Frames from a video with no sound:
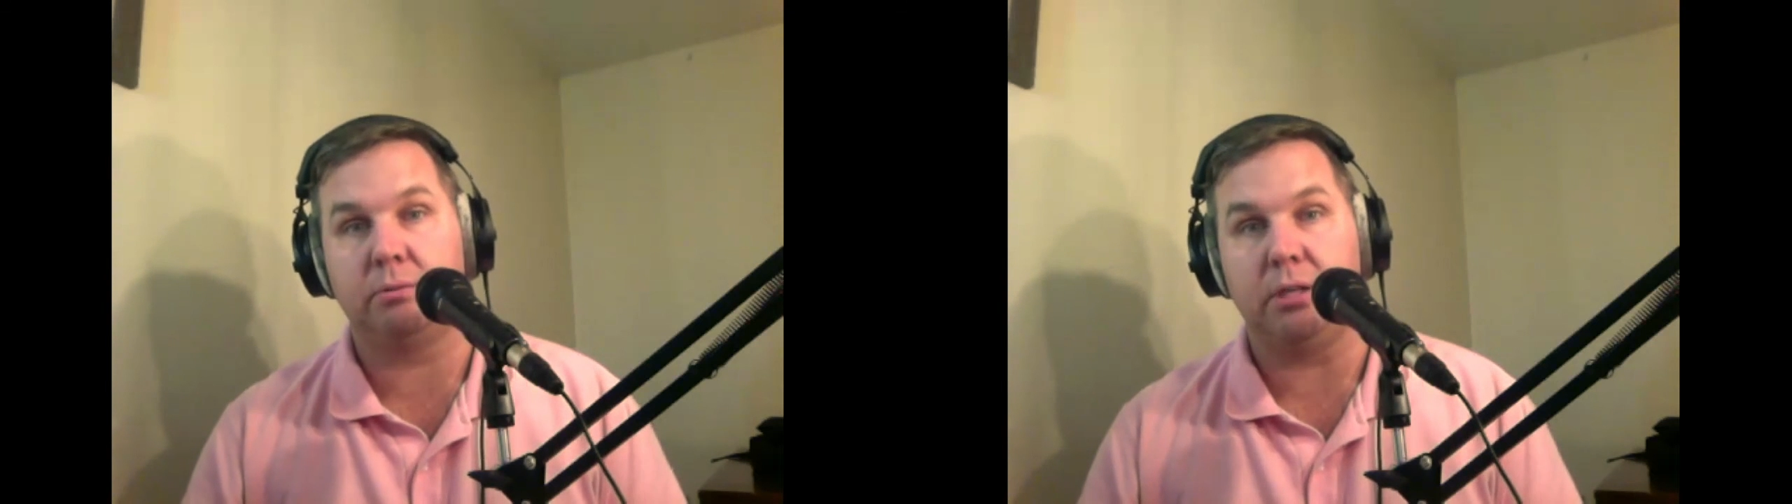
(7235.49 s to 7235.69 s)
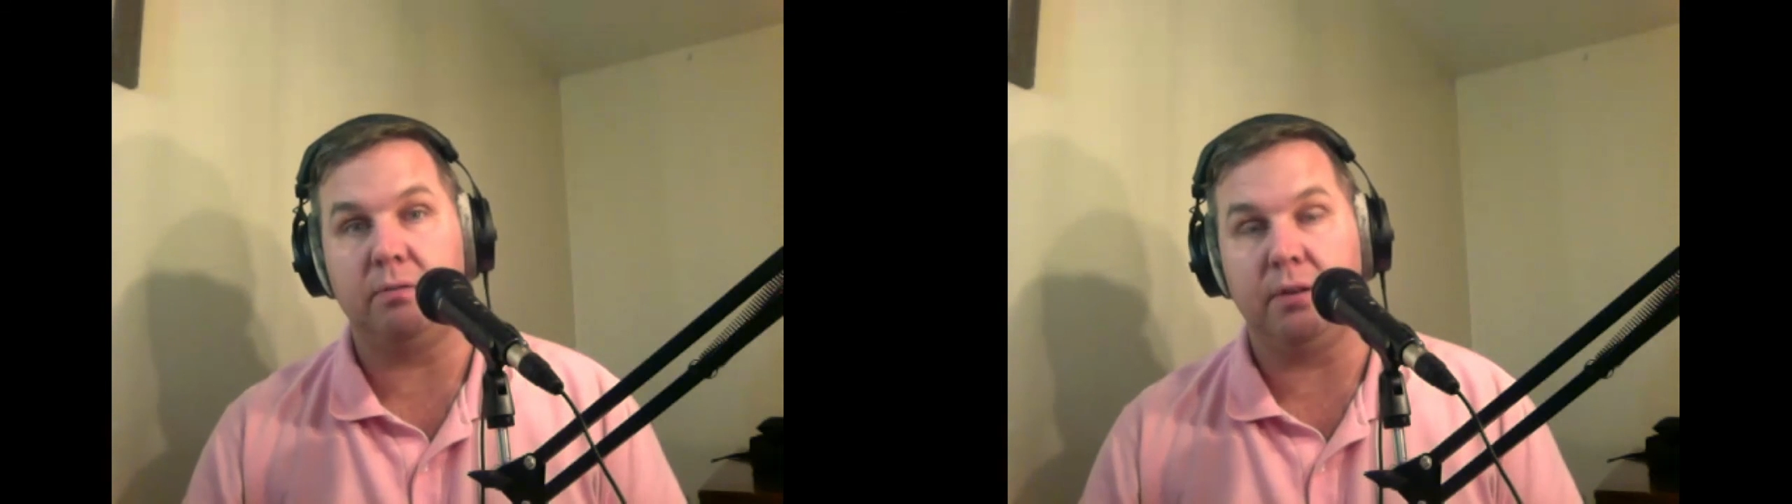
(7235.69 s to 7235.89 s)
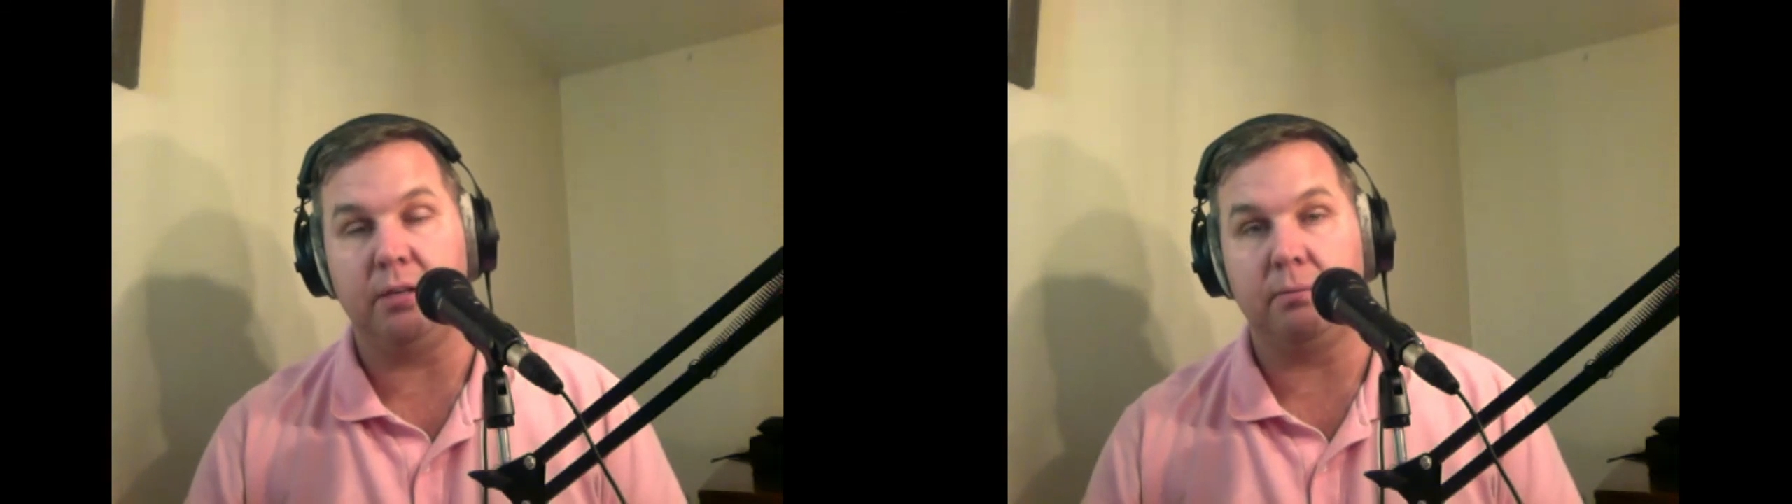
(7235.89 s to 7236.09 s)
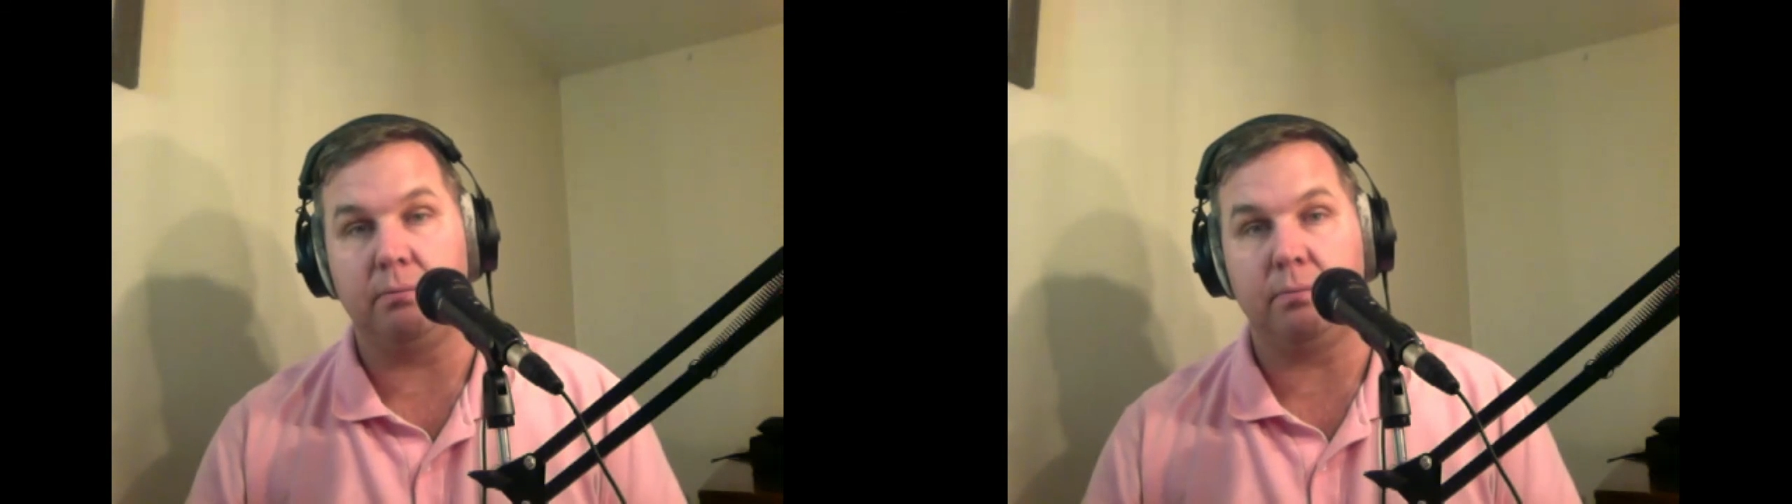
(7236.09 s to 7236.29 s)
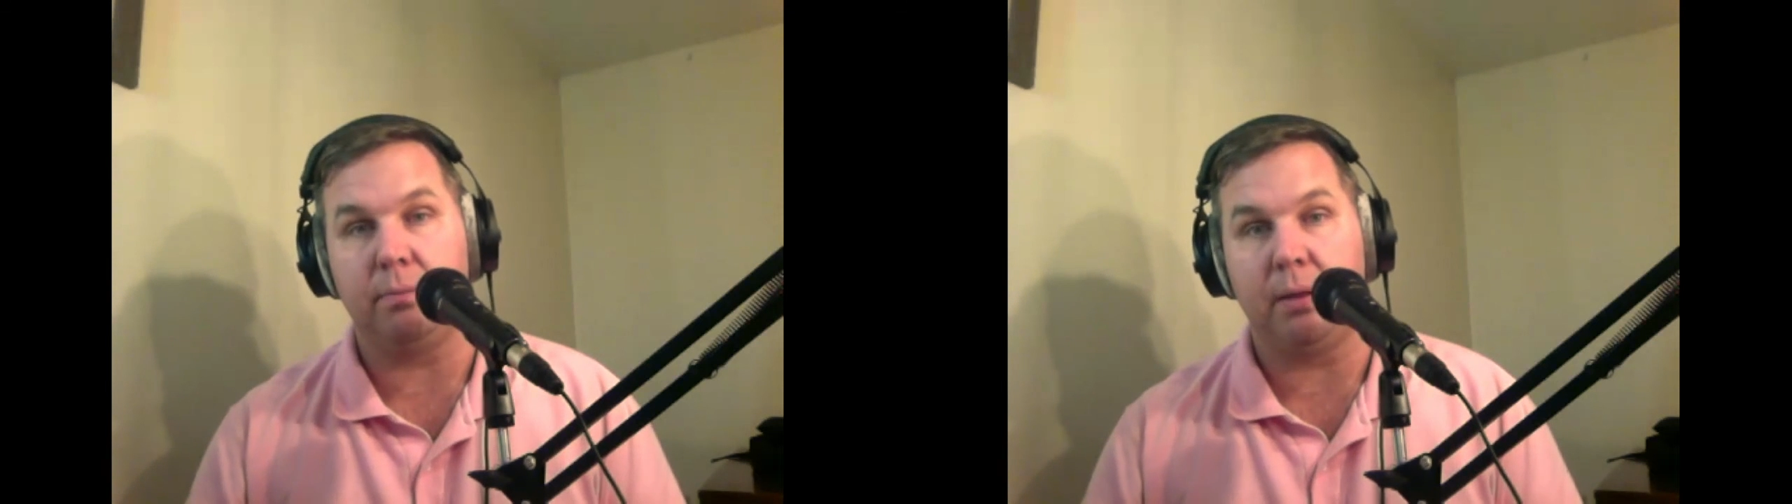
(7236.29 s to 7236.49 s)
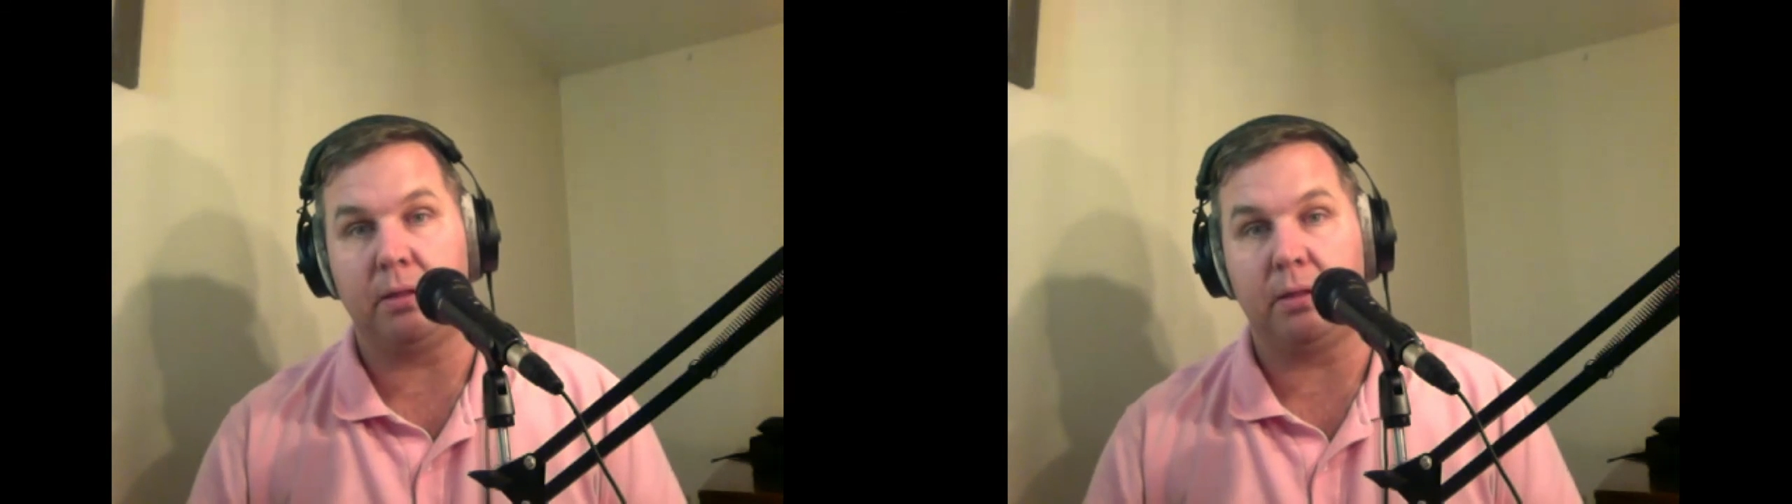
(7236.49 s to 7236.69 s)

TV in the